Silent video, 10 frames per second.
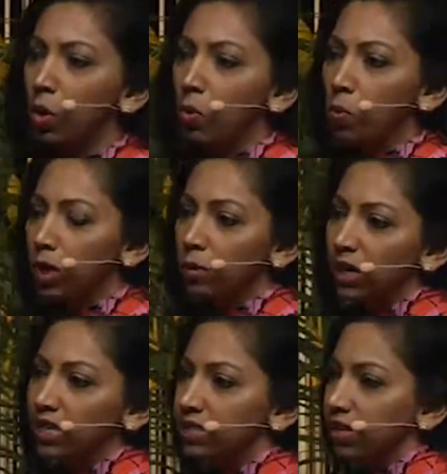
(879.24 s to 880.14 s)

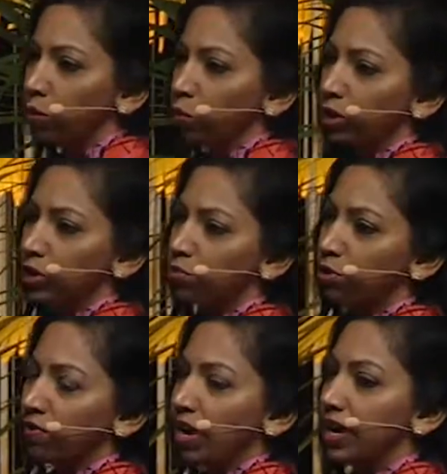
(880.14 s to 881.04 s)
Workplace networks
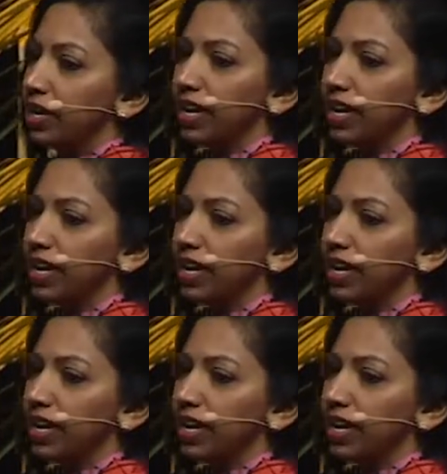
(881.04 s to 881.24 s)
provide